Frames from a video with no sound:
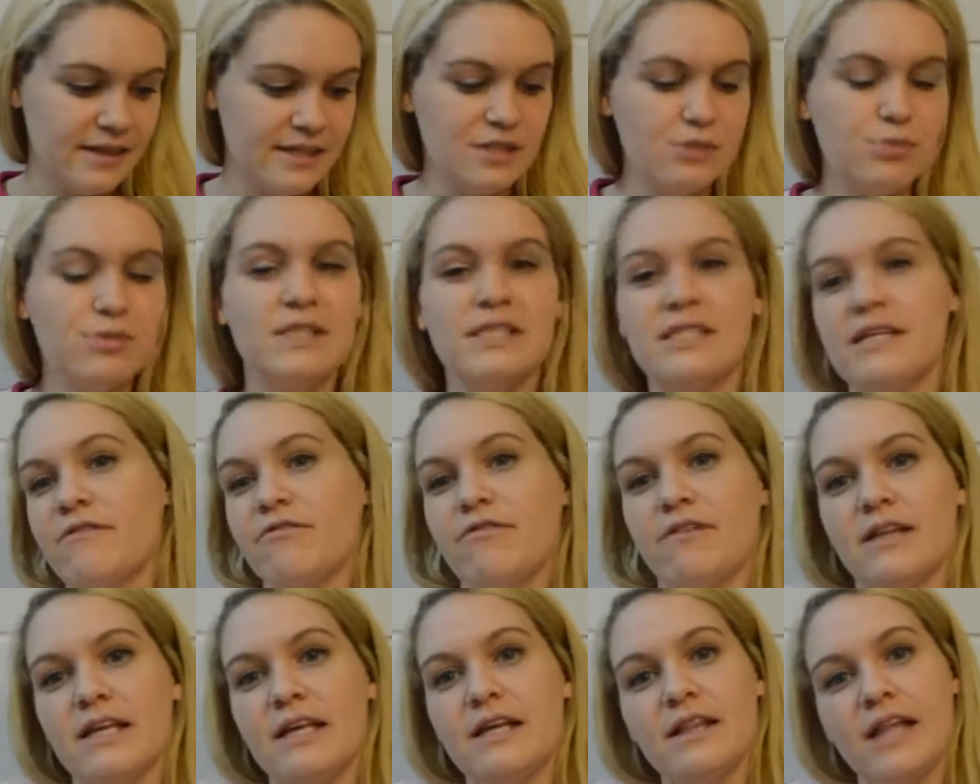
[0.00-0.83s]
This one's
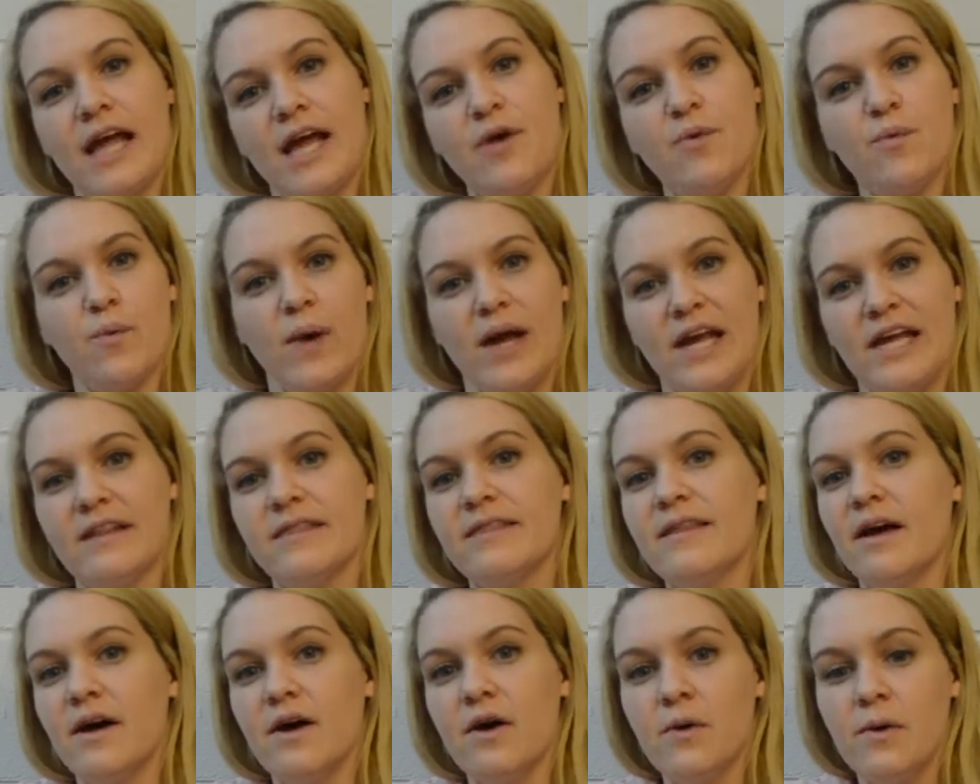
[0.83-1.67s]
definitely
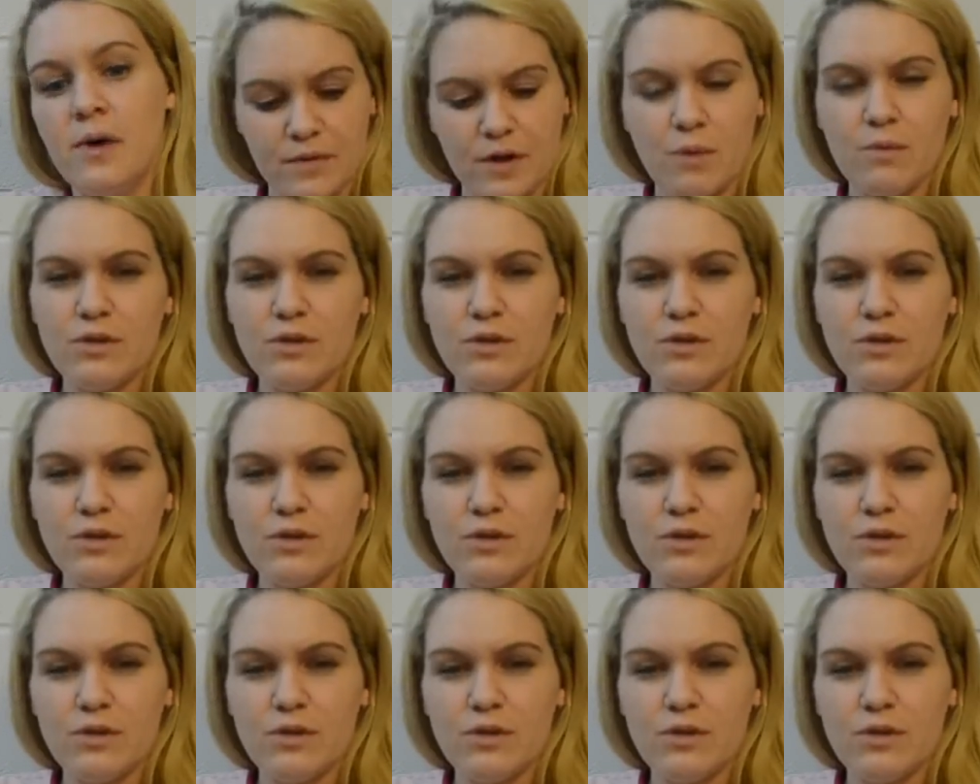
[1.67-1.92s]
lightweight though,